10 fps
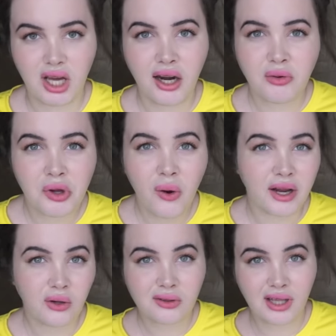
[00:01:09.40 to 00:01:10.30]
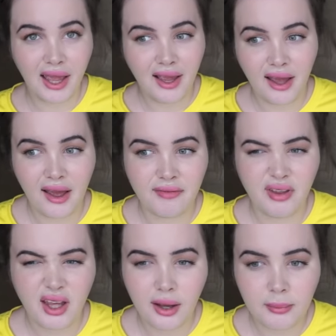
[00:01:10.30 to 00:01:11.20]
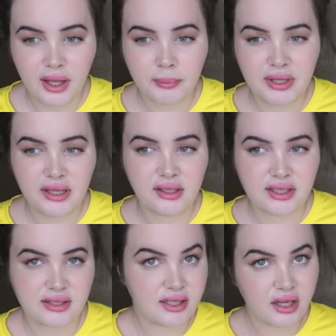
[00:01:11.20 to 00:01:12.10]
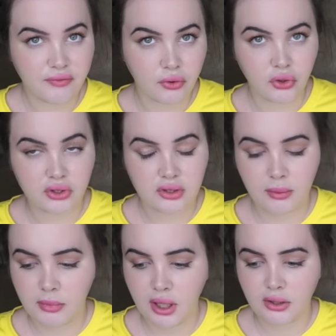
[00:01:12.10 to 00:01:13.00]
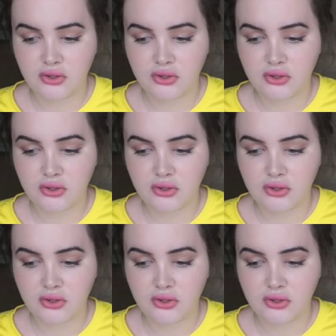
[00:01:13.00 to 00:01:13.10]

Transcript: I don't know, I don't like it. I feel like I'm like being deceitful or something.